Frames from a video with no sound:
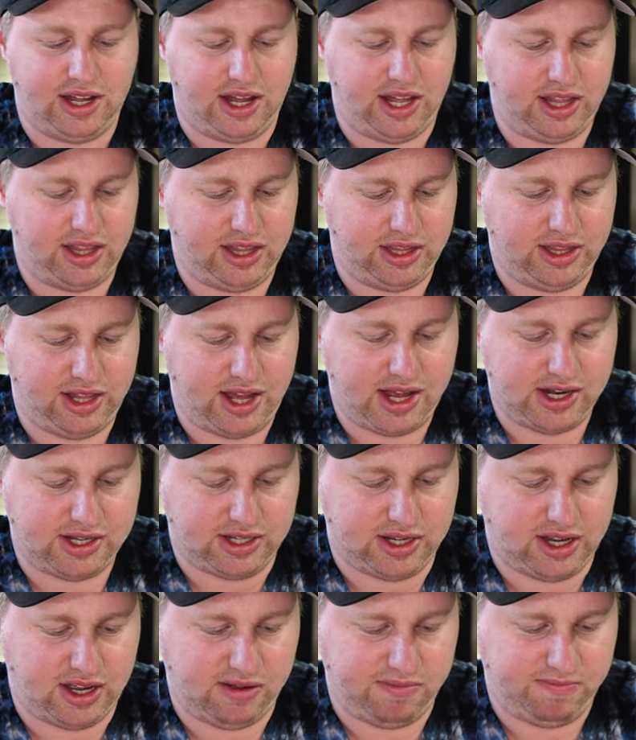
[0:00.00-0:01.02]
Other than
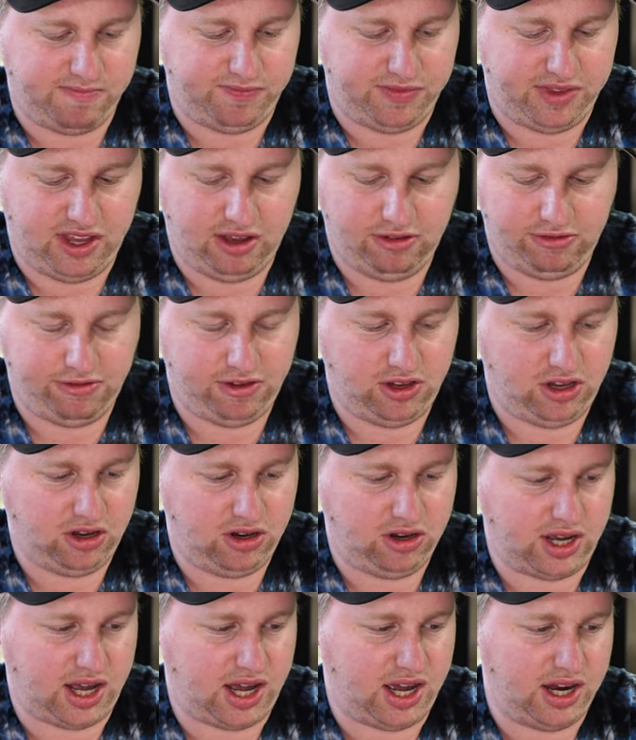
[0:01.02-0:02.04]
that, if
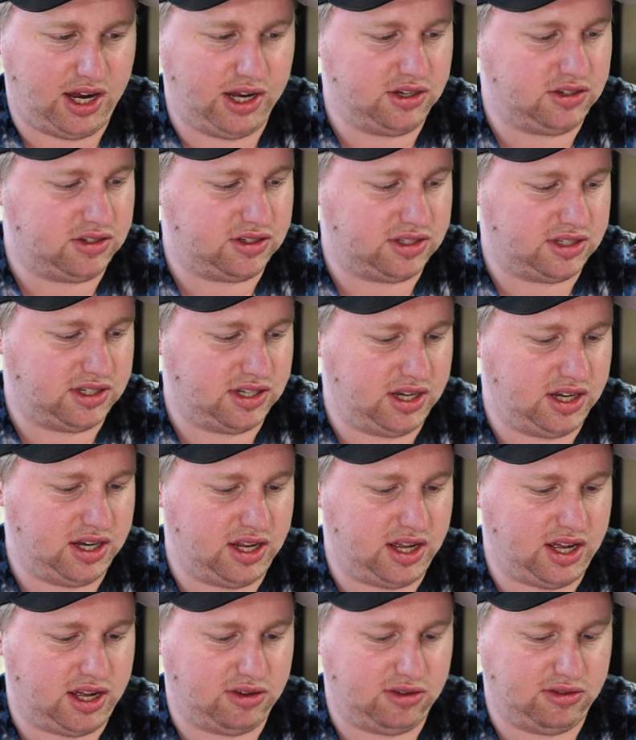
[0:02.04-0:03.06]
you are
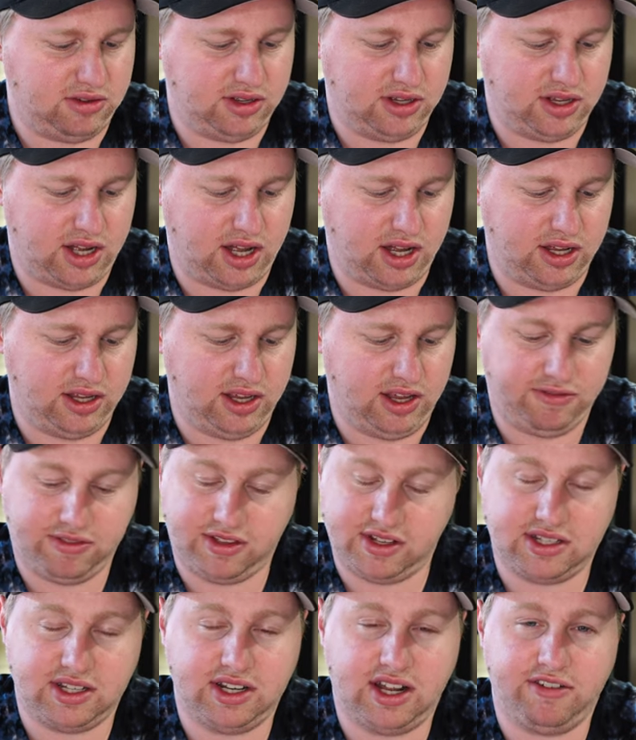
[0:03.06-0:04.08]
interested, if
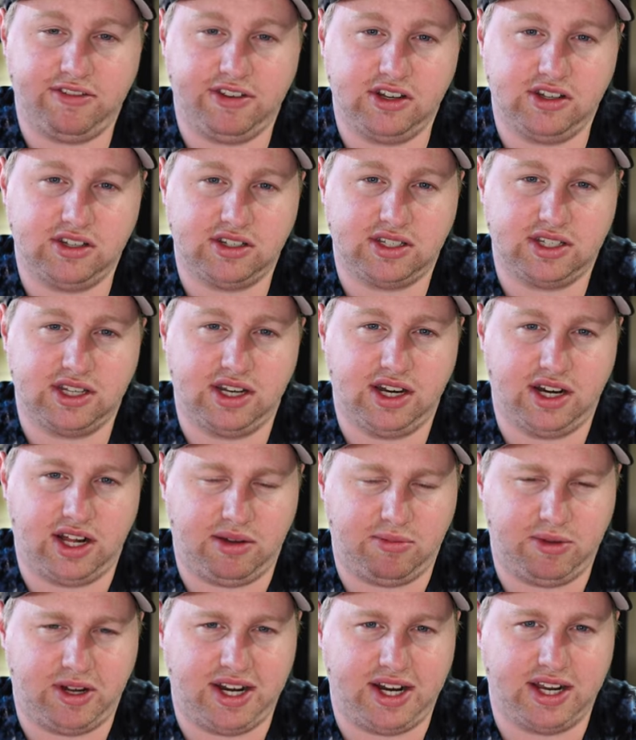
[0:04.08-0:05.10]
there's enough interest in it,
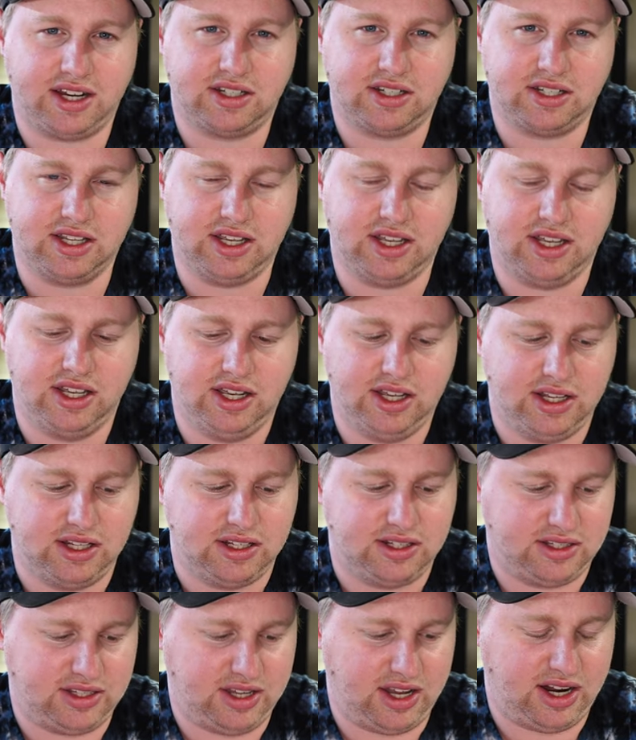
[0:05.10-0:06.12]
I might actually
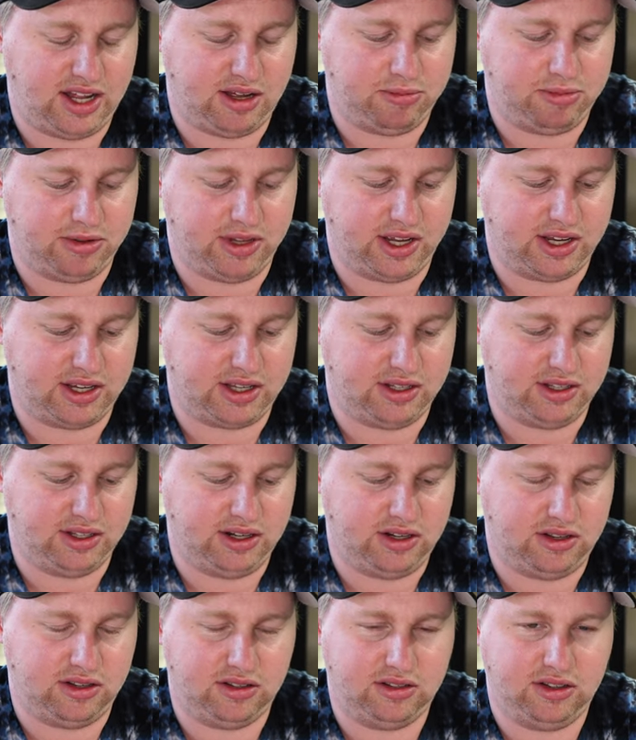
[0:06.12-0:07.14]
set up like a
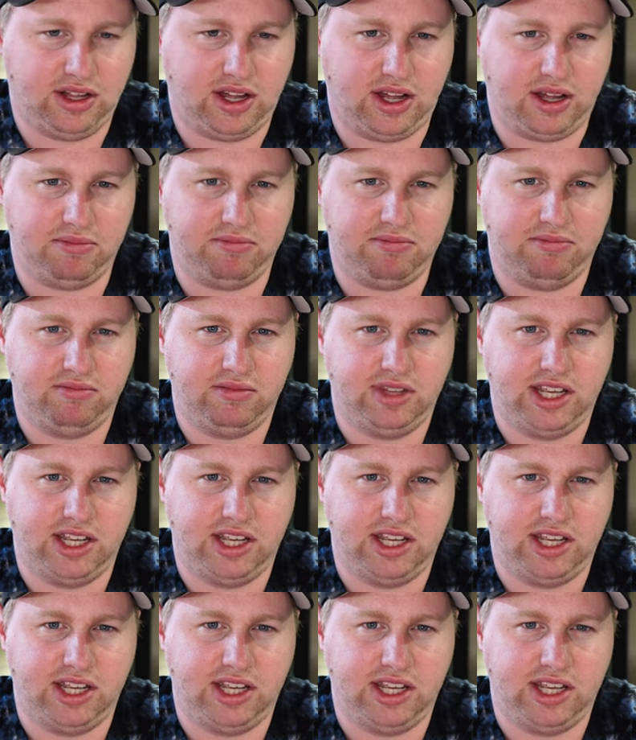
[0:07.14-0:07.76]
little